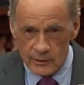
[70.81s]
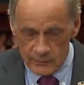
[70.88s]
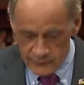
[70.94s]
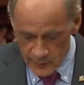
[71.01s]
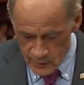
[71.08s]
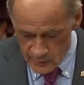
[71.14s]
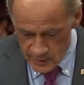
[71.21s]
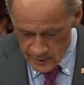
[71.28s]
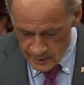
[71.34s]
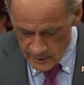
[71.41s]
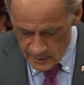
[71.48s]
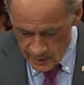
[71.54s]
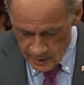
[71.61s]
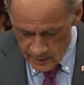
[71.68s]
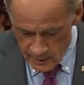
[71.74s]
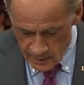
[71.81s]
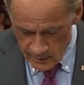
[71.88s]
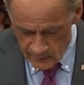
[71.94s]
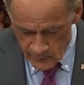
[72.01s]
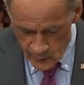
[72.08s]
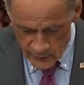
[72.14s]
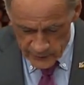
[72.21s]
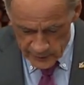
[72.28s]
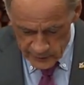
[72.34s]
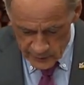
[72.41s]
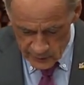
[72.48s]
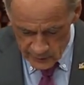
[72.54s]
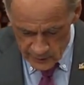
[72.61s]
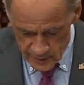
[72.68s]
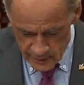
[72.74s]
vote more than a
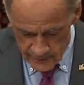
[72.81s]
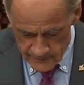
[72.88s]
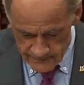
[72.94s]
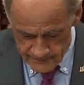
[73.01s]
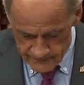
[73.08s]
year ago.